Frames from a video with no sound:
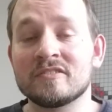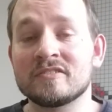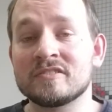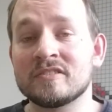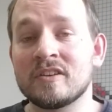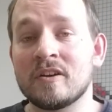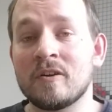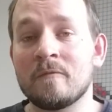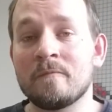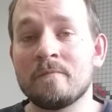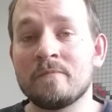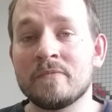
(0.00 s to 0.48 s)

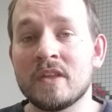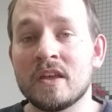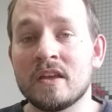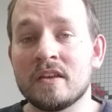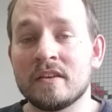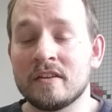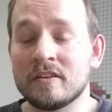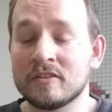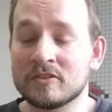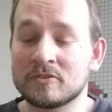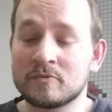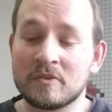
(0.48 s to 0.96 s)
So,
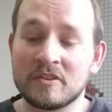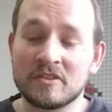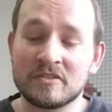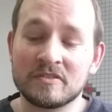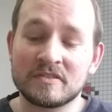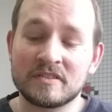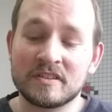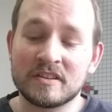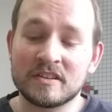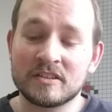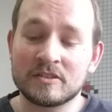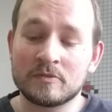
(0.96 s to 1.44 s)
it's one of
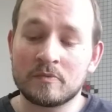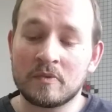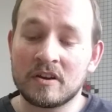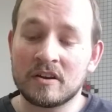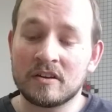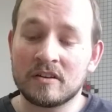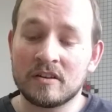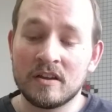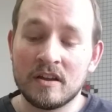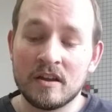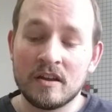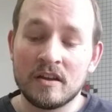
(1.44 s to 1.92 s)
those things
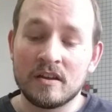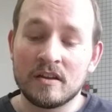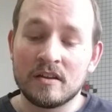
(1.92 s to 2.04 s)
where